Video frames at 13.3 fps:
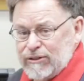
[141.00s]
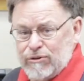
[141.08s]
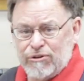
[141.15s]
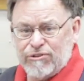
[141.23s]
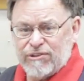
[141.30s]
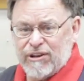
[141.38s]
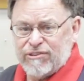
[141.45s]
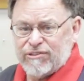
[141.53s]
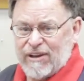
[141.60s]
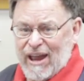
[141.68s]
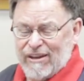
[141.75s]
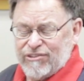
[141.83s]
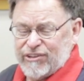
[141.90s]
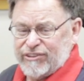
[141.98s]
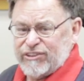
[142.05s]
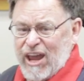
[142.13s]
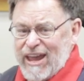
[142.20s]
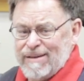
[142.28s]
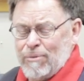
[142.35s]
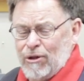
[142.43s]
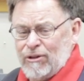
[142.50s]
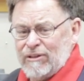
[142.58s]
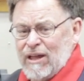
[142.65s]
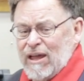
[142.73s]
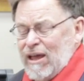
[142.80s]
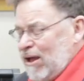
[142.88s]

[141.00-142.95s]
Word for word: use this as a table